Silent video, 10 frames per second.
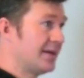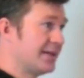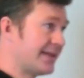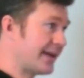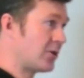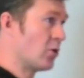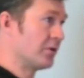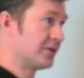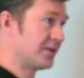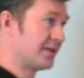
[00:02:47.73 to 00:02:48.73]
Set a
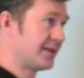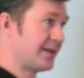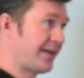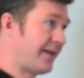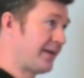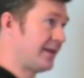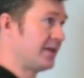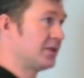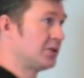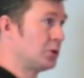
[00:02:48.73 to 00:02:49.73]
course
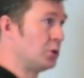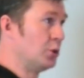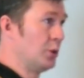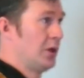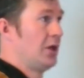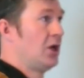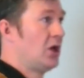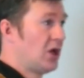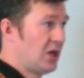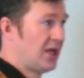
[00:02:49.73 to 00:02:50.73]
to
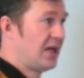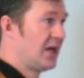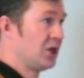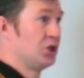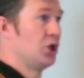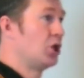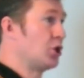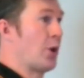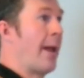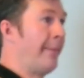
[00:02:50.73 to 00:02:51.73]

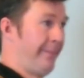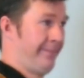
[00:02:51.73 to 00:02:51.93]
Guran.